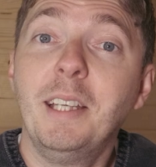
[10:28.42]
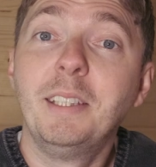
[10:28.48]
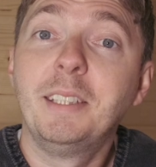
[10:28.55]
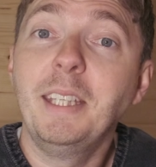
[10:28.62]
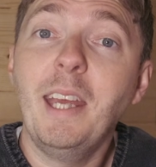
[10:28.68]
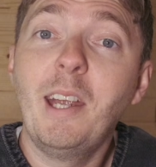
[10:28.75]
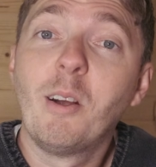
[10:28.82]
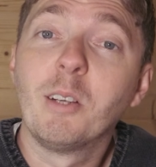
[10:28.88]

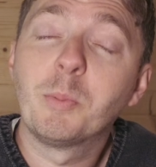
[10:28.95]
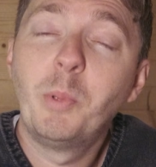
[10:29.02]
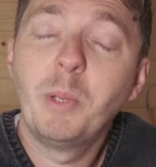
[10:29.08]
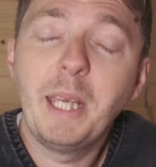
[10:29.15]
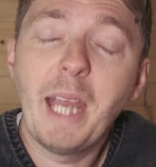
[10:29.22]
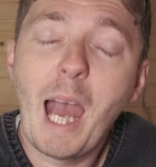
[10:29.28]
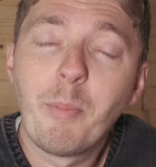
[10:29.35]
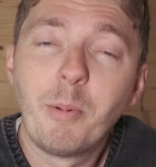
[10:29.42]
So yeah, I was pretty
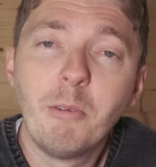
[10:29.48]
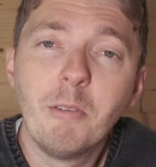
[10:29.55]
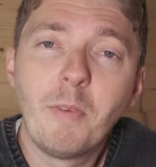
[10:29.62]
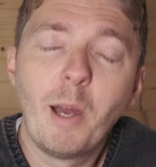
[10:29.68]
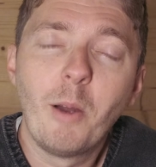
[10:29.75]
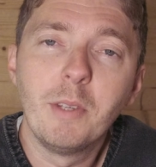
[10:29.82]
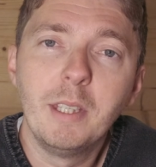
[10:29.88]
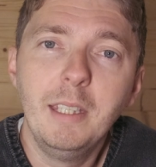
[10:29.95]
happy with
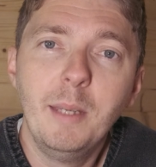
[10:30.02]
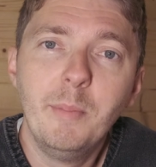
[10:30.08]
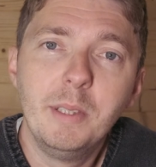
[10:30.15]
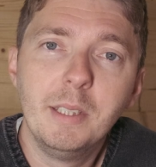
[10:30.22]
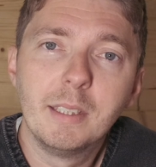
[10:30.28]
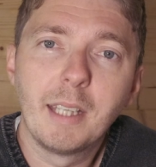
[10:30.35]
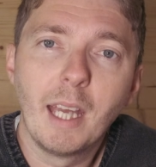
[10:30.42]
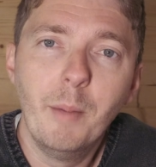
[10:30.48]
how the
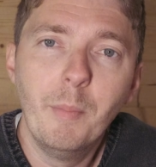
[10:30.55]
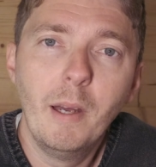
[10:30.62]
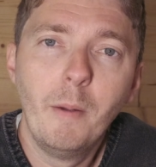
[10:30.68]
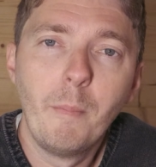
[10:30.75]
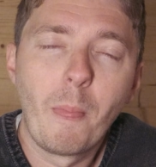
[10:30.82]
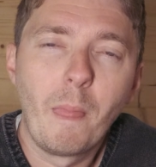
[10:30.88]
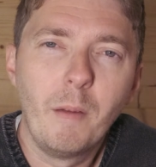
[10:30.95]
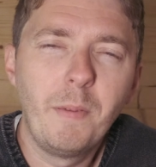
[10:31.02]
images came
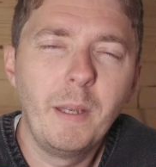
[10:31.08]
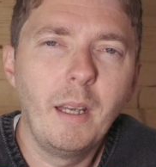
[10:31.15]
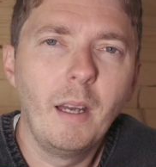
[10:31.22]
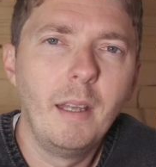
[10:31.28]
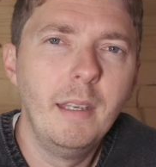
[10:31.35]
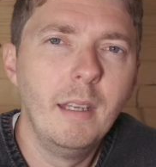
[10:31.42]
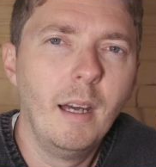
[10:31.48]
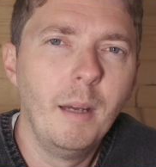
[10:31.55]
out. I think
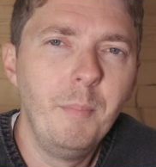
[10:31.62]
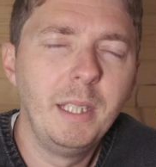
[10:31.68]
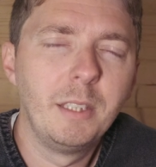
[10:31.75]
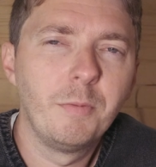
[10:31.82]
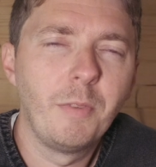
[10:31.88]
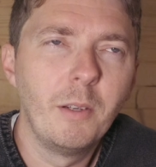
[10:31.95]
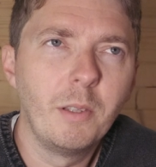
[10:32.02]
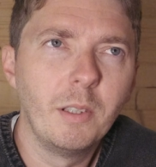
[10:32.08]
I
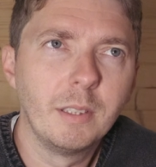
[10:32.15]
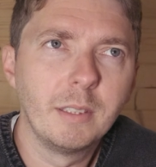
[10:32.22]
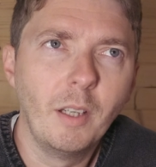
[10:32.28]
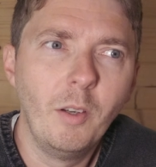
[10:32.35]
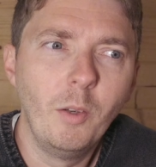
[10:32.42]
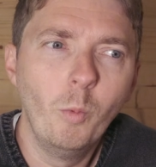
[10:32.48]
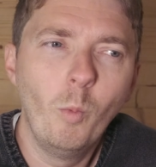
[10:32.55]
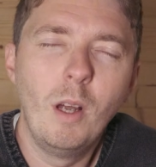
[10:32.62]
misfocused
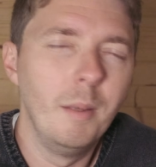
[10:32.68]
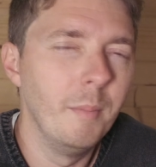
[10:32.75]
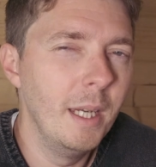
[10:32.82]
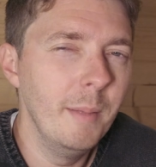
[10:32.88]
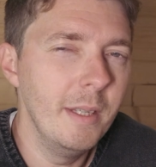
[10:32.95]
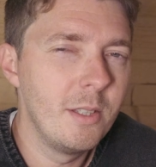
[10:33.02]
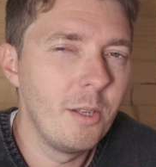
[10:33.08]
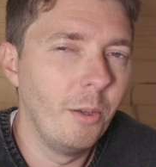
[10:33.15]
on one,
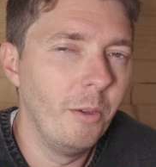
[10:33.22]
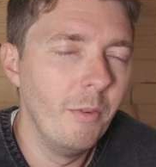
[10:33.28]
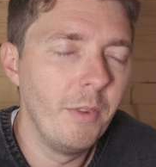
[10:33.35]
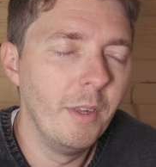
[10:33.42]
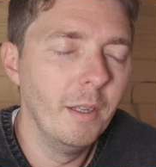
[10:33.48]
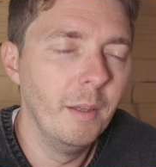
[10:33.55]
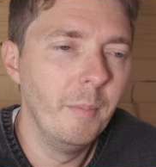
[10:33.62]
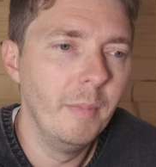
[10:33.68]
maybe two of
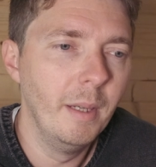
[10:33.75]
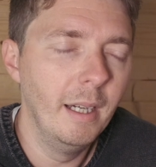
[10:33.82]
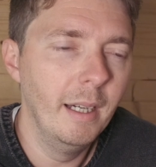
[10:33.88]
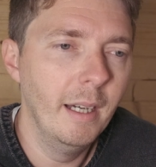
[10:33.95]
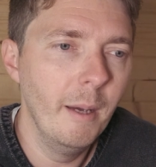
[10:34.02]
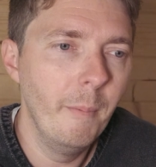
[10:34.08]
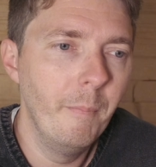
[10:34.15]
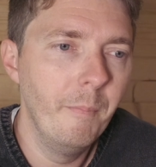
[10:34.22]
them.
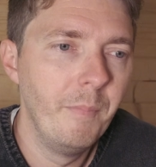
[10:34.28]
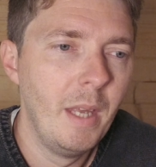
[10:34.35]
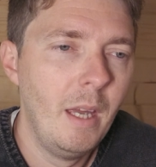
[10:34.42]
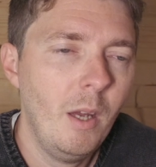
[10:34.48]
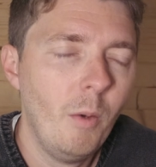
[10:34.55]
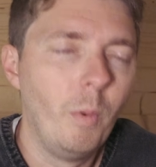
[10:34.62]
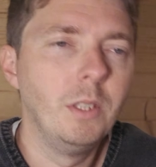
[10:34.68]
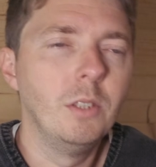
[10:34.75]

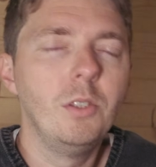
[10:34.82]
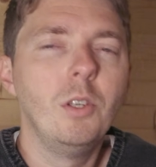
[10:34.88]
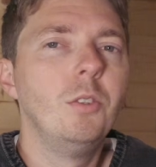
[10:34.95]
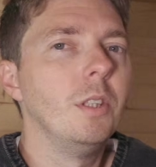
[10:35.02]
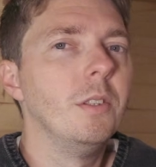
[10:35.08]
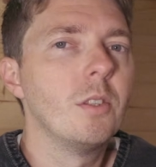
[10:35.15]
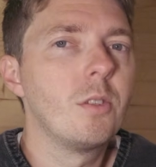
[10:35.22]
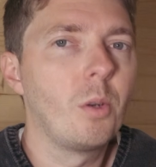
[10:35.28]
When you're
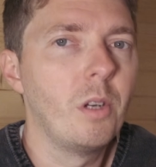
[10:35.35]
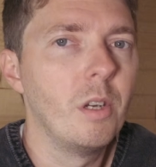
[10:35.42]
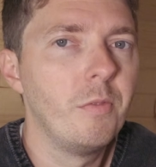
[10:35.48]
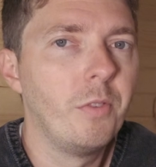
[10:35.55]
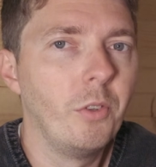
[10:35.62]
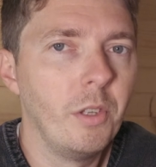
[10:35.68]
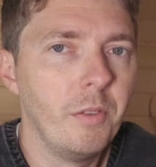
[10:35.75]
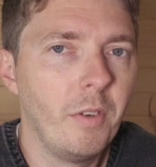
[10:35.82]
using the Toyo
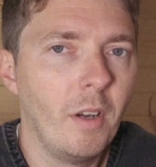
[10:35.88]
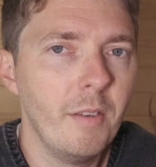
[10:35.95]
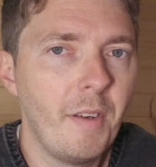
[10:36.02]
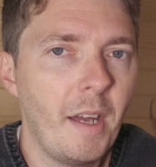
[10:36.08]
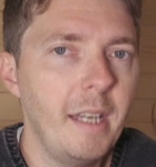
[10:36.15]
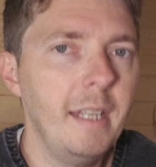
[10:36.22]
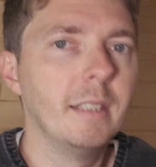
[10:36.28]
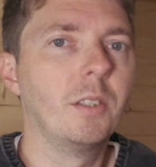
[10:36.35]

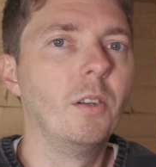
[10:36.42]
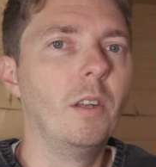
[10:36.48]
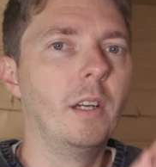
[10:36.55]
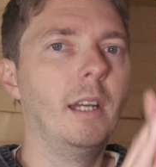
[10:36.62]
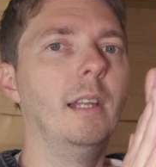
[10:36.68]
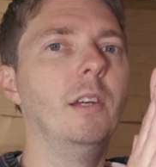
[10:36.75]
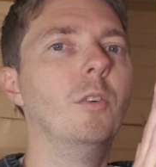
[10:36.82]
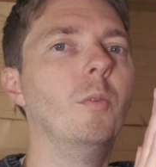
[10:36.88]
45a, it's got like a little